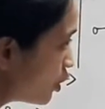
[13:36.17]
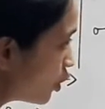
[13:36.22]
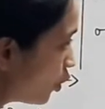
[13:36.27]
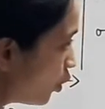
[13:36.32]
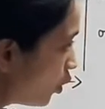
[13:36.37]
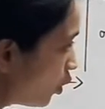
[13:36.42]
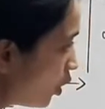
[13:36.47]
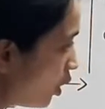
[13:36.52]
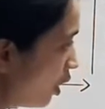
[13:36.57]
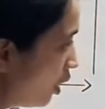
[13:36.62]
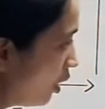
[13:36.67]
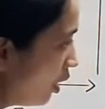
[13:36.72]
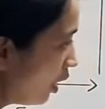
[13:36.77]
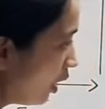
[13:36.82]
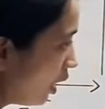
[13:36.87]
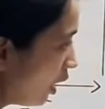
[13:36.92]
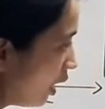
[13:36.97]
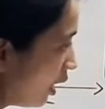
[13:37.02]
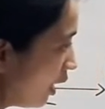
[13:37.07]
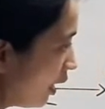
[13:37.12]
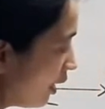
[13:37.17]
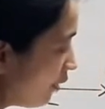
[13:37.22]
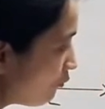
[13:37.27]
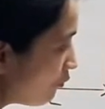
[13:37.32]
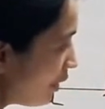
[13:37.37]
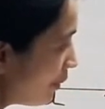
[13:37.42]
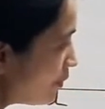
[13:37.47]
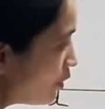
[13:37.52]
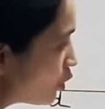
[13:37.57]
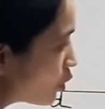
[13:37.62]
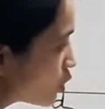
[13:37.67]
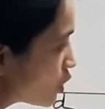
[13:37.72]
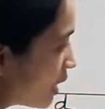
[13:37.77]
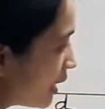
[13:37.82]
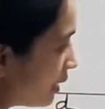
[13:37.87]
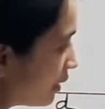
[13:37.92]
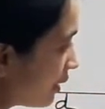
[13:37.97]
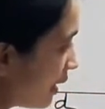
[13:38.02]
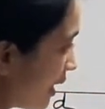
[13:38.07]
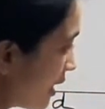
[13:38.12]
to, if I am
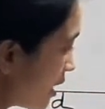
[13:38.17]
using the